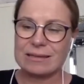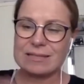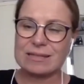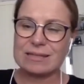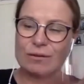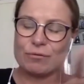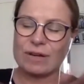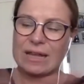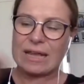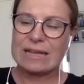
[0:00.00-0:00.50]

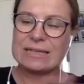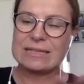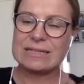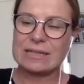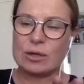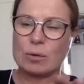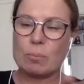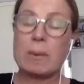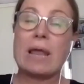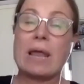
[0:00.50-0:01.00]
creating
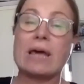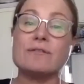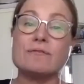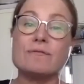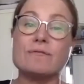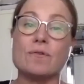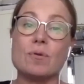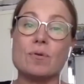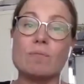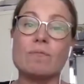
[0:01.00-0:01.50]
a
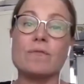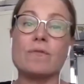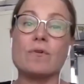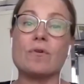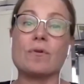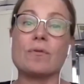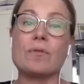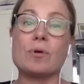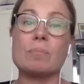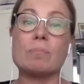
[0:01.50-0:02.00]
platform
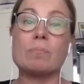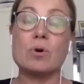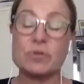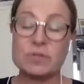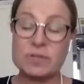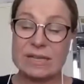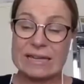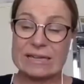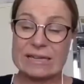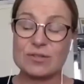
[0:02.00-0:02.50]
for the
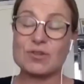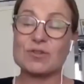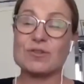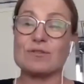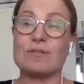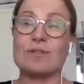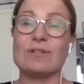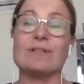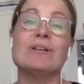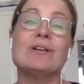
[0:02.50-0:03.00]

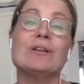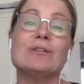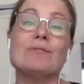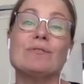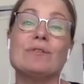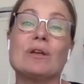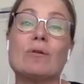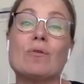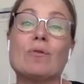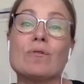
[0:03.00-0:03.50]
potential
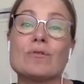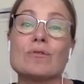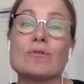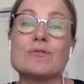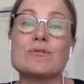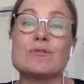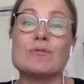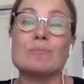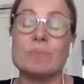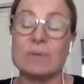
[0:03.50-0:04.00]
unicorns
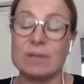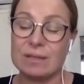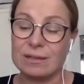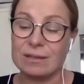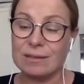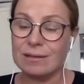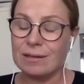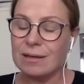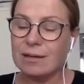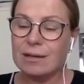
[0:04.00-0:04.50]
to
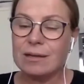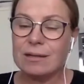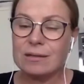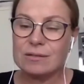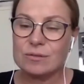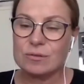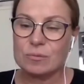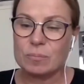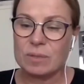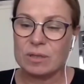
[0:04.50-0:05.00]
be
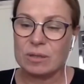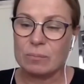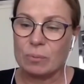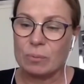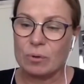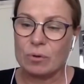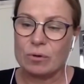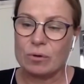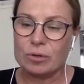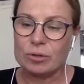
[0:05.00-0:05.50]

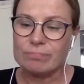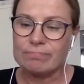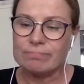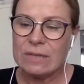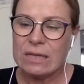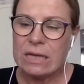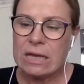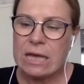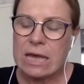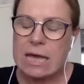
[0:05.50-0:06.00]
born.
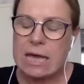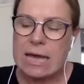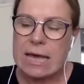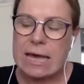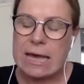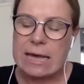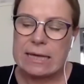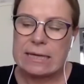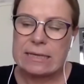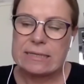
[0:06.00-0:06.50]

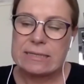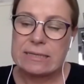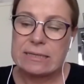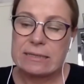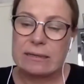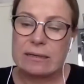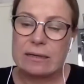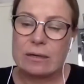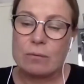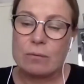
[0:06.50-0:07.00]
And
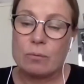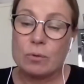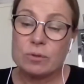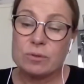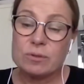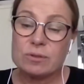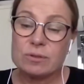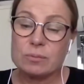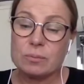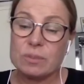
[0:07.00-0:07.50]
what
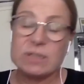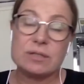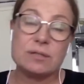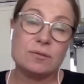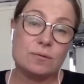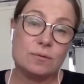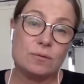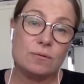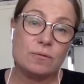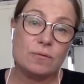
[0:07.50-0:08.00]
we
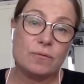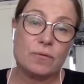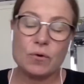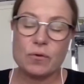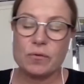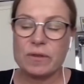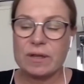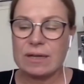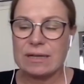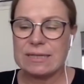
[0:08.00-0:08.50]
do for
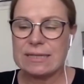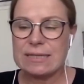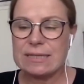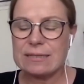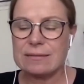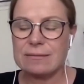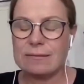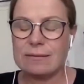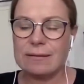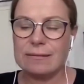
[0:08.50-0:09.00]
that,
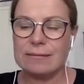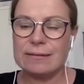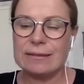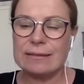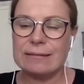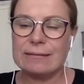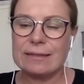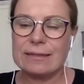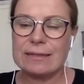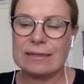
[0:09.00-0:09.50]
I
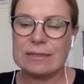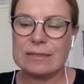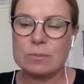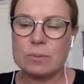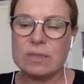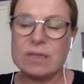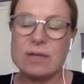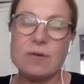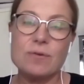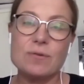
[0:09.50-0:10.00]
think that
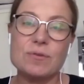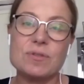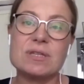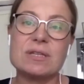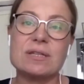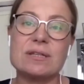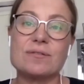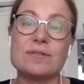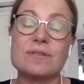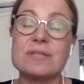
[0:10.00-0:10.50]
we
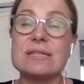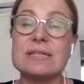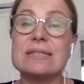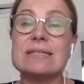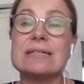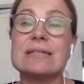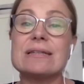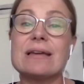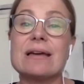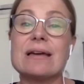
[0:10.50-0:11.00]
consider
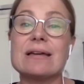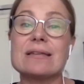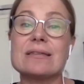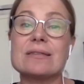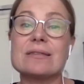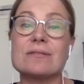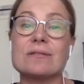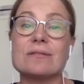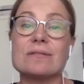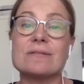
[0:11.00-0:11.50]
city
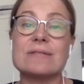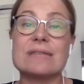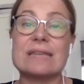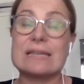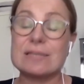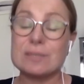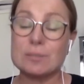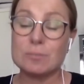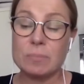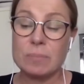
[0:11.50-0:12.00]
as a
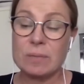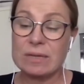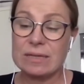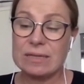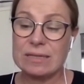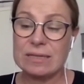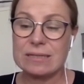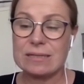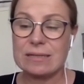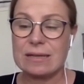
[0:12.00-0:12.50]
test bed
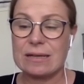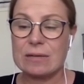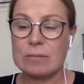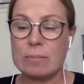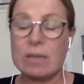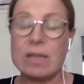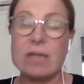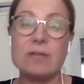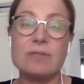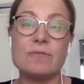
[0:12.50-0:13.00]
and
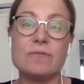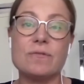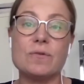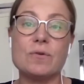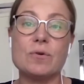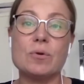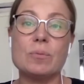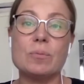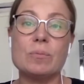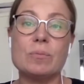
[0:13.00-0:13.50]

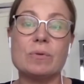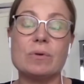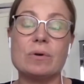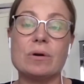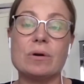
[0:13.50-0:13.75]
platform